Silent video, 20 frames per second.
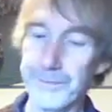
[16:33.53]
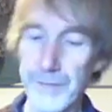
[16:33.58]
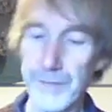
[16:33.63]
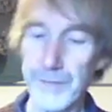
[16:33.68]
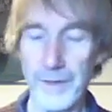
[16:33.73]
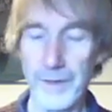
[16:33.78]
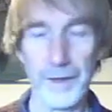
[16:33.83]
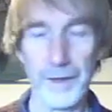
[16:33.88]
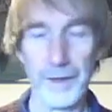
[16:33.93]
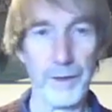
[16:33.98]

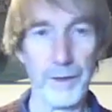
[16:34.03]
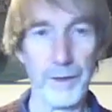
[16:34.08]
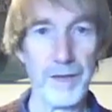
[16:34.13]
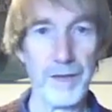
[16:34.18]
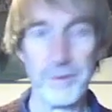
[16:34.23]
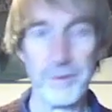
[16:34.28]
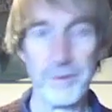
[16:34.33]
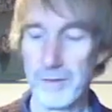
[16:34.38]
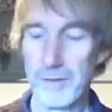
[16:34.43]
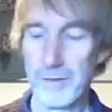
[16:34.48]
So here's
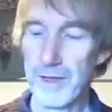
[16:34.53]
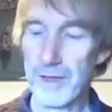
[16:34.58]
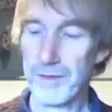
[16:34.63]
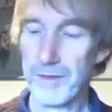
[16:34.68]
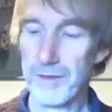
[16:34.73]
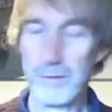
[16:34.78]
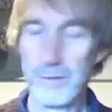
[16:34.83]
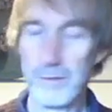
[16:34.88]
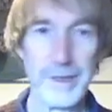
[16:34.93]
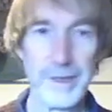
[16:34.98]
the
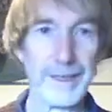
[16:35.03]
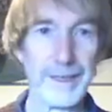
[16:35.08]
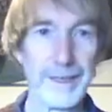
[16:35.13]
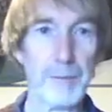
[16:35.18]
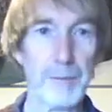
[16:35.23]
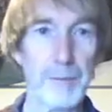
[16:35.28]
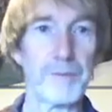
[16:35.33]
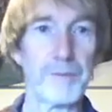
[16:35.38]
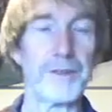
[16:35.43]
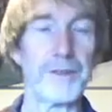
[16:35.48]
recap
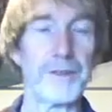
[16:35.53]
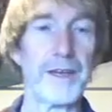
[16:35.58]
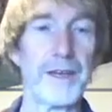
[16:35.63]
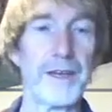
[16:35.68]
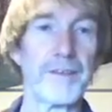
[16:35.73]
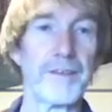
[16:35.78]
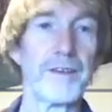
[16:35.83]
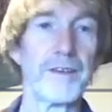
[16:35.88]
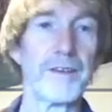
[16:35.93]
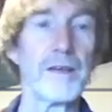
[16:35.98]
of the
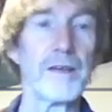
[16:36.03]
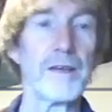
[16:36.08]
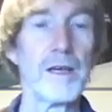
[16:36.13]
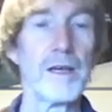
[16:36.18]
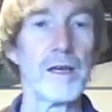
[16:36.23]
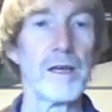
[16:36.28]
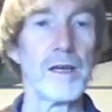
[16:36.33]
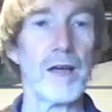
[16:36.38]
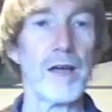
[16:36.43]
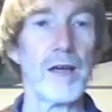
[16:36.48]
data.
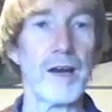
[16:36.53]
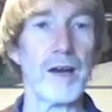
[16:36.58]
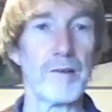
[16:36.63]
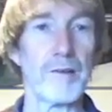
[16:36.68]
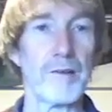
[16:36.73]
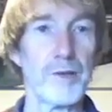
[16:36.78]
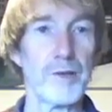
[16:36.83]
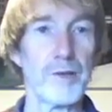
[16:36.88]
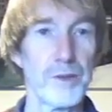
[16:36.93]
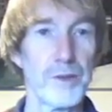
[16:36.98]
Our
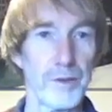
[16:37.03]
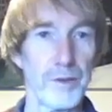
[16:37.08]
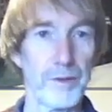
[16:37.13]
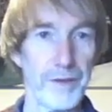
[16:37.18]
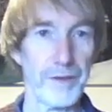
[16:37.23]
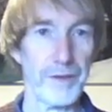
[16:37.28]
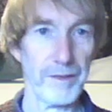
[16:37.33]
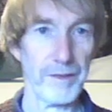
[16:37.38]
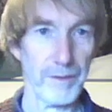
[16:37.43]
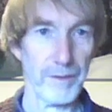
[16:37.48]
original
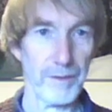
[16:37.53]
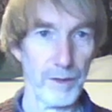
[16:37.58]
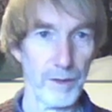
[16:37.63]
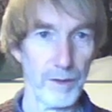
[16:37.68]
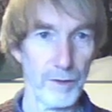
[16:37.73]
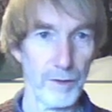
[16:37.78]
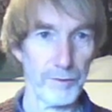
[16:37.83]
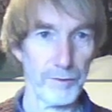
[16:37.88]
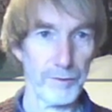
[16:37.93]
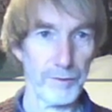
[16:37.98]
data
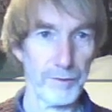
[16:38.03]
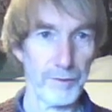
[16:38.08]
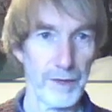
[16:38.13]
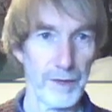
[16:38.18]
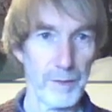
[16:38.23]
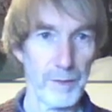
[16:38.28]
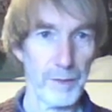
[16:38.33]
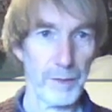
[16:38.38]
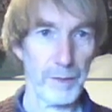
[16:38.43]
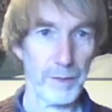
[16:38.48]
of
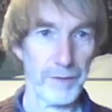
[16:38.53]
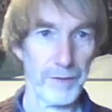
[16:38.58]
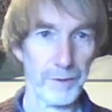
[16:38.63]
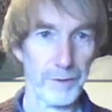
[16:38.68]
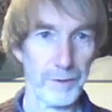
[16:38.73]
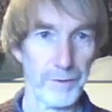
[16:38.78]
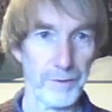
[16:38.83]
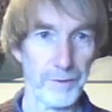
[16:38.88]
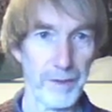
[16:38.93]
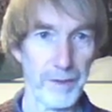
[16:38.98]
particle
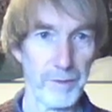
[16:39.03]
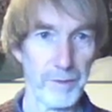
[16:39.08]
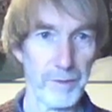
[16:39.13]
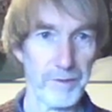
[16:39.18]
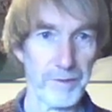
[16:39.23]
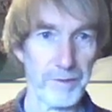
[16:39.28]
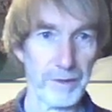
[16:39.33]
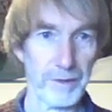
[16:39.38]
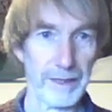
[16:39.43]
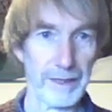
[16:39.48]
diameter
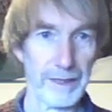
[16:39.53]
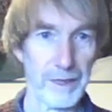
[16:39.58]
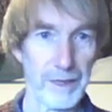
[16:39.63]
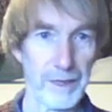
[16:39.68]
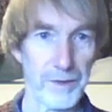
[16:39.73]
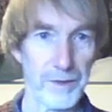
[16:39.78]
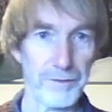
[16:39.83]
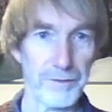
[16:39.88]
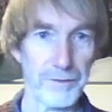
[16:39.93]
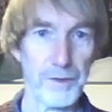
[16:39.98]
and collection
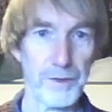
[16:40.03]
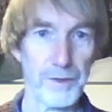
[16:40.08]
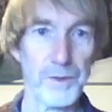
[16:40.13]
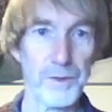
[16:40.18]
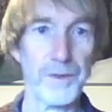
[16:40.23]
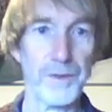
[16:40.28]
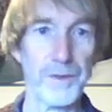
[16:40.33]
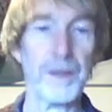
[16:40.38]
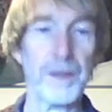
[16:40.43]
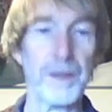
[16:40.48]

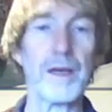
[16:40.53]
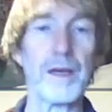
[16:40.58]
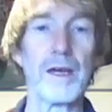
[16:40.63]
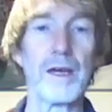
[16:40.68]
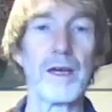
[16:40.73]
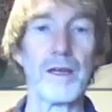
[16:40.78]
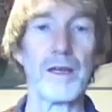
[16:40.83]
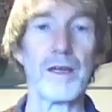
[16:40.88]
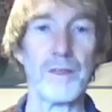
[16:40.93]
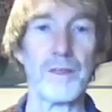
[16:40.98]
efficiency.
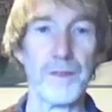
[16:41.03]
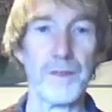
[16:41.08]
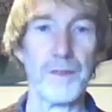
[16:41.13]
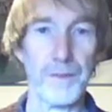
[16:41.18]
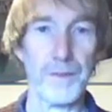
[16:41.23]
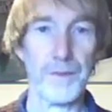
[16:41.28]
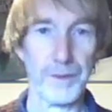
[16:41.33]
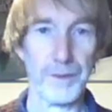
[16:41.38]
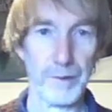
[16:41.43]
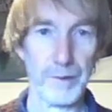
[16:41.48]
This is
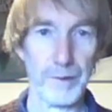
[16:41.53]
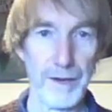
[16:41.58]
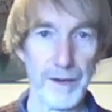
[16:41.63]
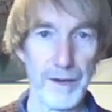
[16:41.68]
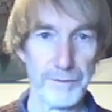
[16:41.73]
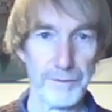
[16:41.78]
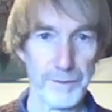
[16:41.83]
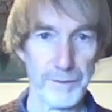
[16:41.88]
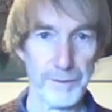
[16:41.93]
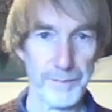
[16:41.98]
the
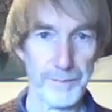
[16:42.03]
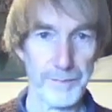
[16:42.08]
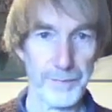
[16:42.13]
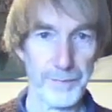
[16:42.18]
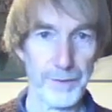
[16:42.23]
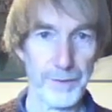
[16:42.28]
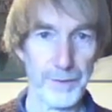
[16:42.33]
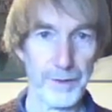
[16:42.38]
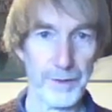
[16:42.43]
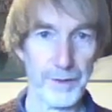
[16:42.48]
graph
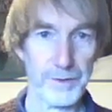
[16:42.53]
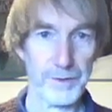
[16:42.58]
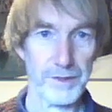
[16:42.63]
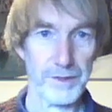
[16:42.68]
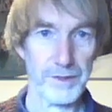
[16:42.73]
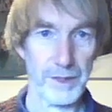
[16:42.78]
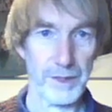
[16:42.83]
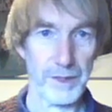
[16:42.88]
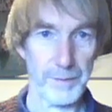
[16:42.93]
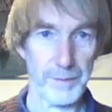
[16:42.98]
that
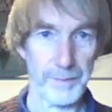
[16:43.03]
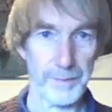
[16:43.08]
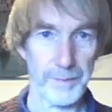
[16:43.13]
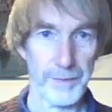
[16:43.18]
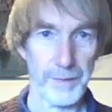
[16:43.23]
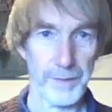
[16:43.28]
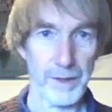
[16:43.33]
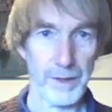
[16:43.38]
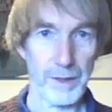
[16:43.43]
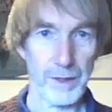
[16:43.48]

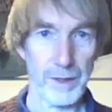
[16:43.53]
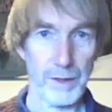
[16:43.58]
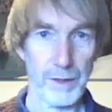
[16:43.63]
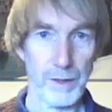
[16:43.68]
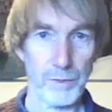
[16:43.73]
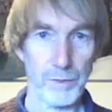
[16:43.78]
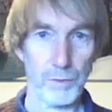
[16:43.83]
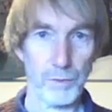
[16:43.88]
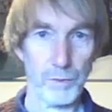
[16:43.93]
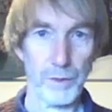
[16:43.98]

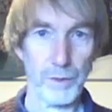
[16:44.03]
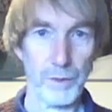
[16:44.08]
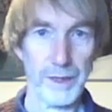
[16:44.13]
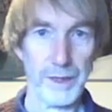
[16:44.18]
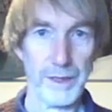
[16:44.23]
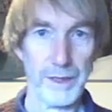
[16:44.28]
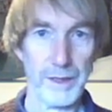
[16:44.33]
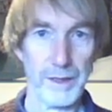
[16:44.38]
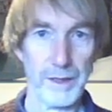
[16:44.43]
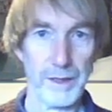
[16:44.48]

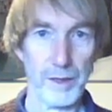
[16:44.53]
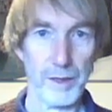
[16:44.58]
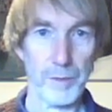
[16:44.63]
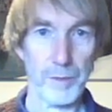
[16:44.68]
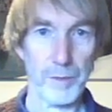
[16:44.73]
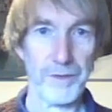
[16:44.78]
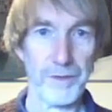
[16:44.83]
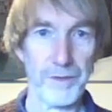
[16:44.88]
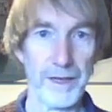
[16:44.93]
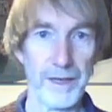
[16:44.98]
we
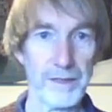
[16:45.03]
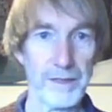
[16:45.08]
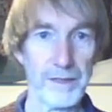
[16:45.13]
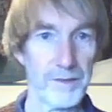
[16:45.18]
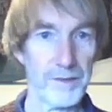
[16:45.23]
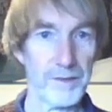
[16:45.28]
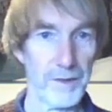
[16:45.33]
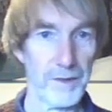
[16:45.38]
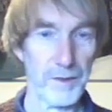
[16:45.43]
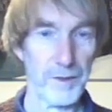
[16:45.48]
obtained. So
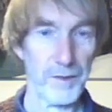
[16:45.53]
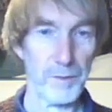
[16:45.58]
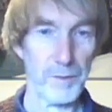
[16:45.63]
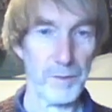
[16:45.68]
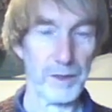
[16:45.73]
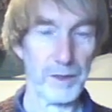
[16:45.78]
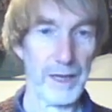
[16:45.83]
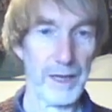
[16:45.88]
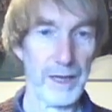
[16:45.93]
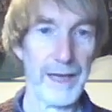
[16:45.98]
this is
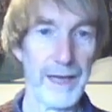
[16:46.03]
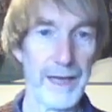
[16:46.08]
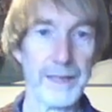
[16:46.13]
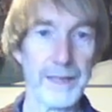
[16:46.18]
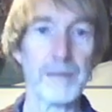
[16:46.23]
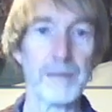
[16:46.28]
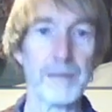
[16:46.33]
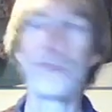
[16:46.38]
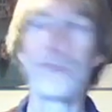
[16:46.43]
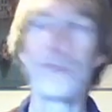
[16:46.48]
Model A
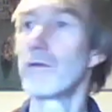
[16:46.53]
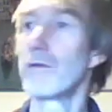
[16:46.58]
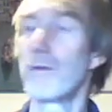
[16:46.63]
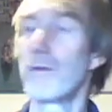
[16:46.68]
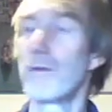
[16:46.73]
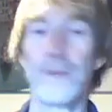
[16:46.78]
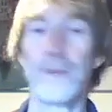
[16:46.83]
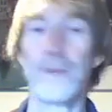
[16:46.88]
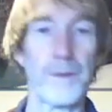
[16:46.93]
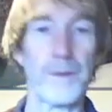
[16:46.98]

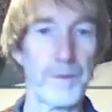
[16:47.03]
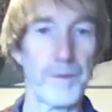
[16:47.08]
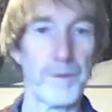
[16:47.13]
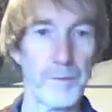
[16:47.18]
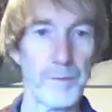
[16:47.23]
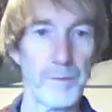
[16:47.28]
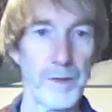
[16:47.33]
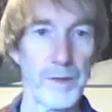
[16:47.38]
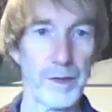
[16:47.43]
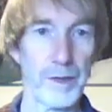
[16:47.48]
system
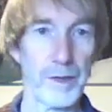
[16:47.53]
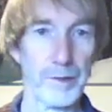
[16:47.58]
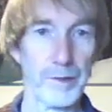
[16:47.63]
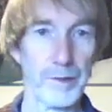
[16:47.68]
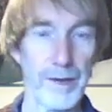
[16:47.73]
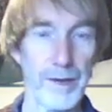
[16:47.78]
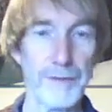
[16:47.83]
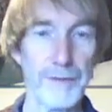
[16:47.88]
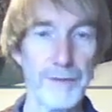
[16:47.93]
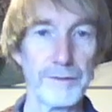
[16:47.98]

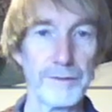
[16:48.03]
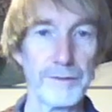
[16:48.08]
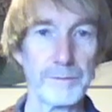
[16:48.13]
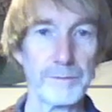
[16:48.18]
graph.